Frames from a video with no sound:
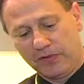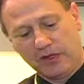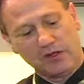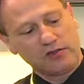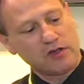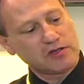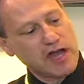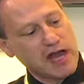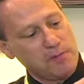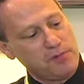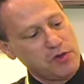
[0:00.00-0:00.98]
It's also
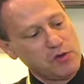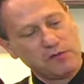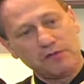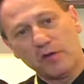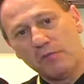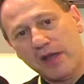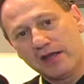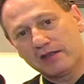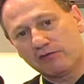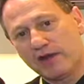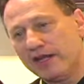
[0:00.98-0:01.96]
got a beautiful big
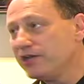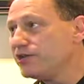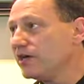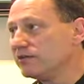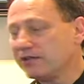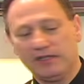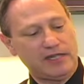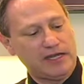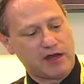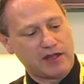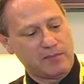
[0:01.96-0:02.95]
3-inch
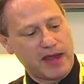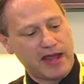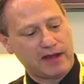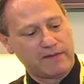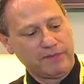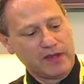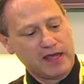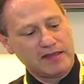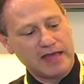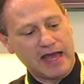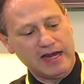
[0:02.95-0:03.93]
LCD on the back
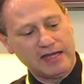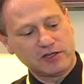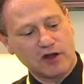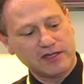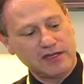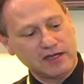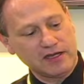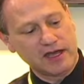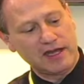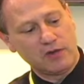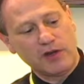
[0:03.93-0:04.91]
that is
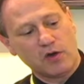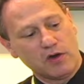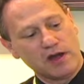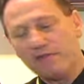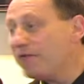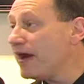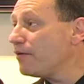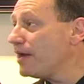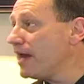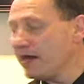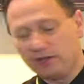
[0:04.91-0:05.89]
articulated. We call it a
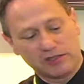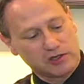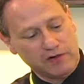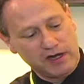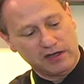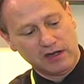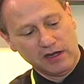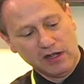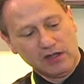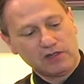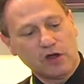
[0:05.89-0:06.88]
vari-angle screen.
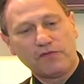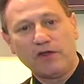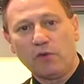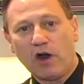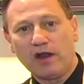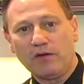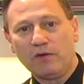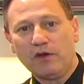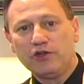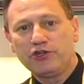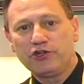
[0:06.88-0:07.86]
So if you want to
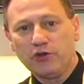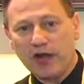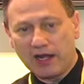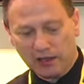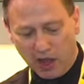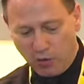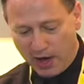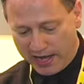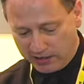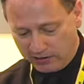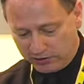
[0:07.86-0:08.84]
shoot at low
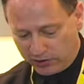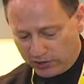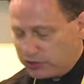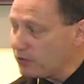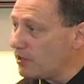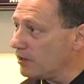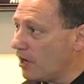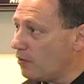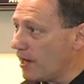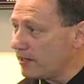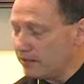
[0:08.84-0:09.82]
angles, you can shoot at
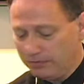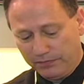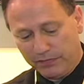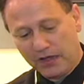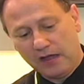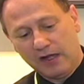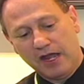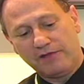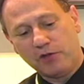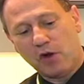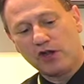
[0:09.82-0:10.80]
low angle.
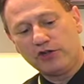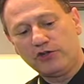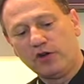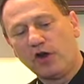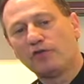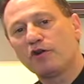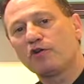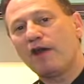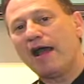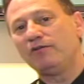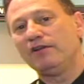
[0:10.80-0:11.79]
If you want to shoot over a
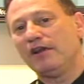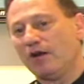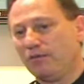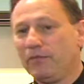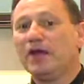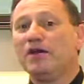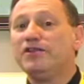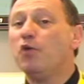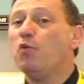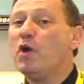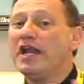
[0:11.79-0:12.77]
crowd, you know, the
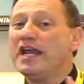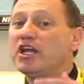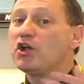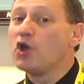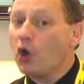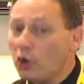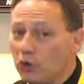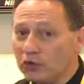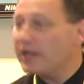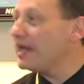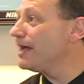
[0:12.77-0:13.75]
winning goal
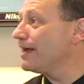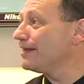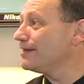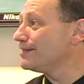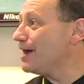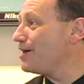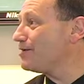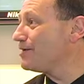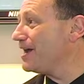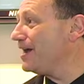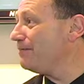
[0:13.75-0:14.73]
kick at the soccer game,